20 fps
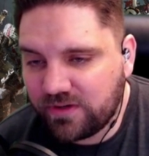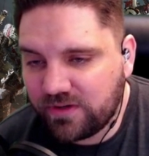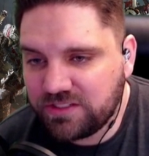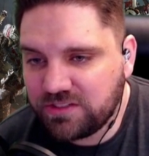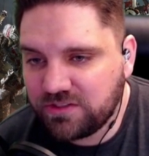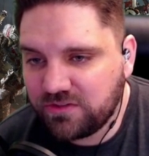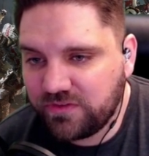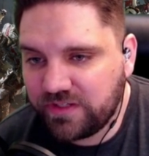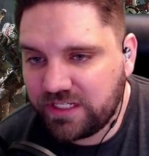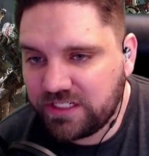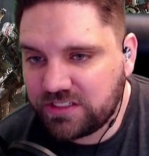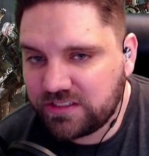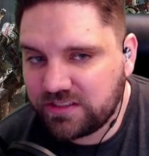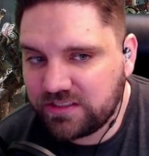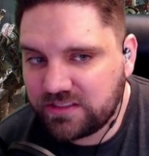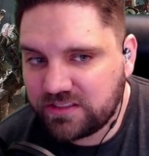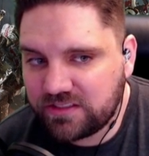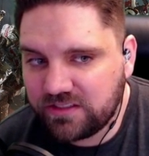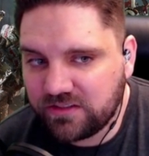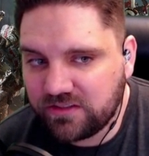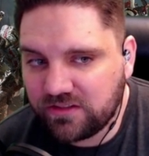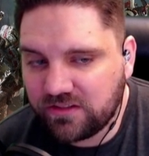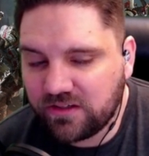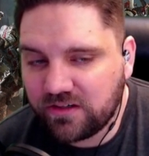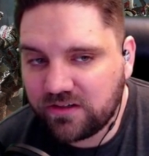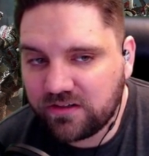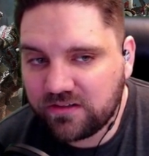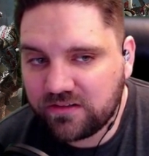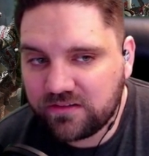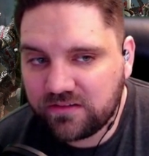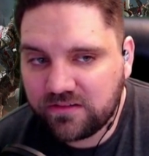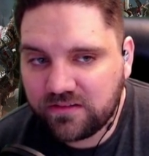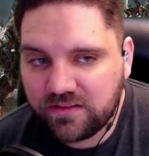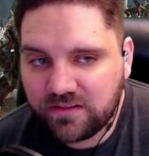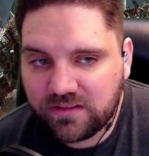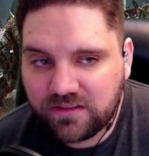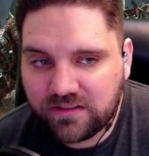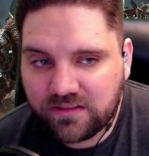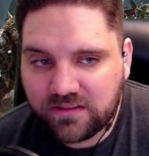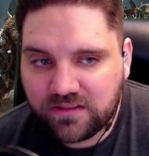reservations still aren't.
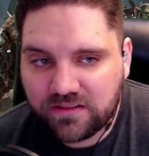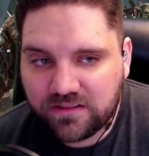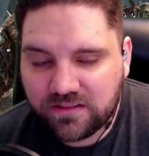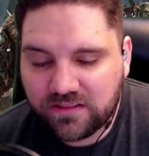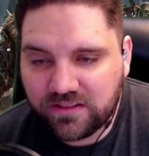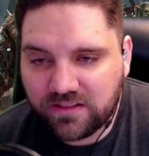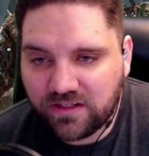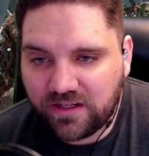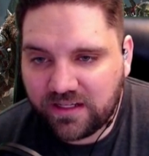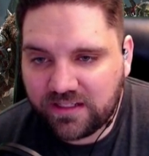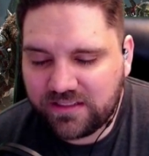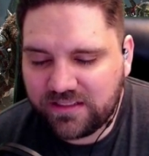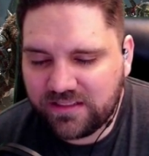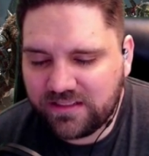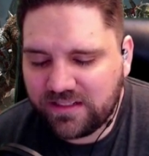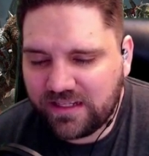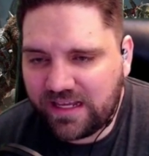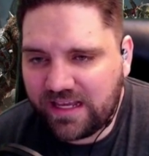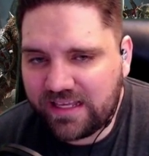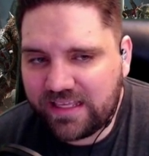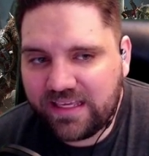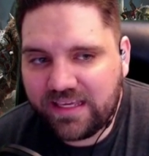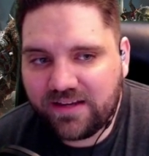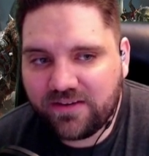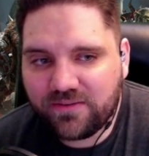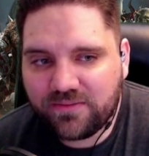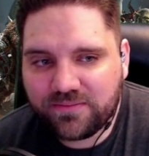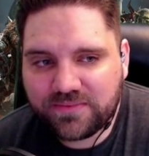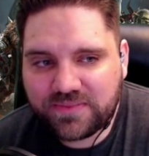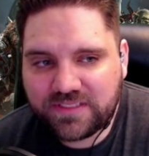I can't